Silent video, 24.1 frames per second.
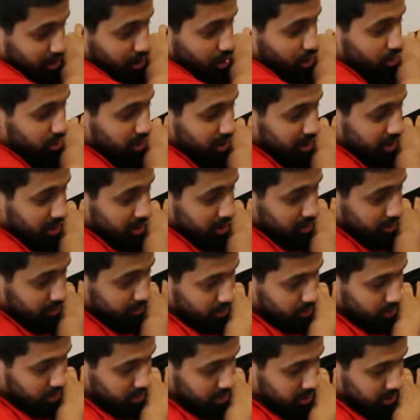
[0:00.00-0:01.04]
clothing,
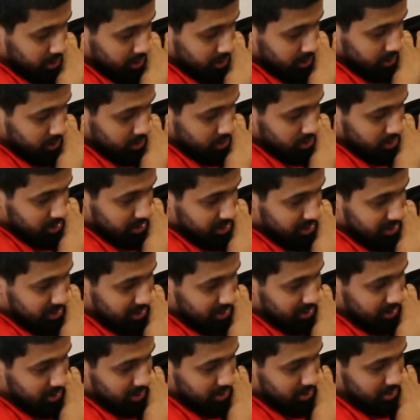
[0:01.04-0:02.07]
and whatnot. You can
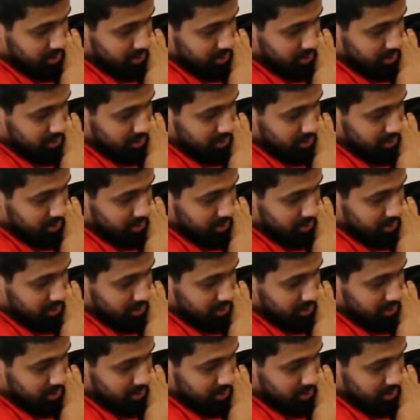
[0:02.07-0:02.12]
see,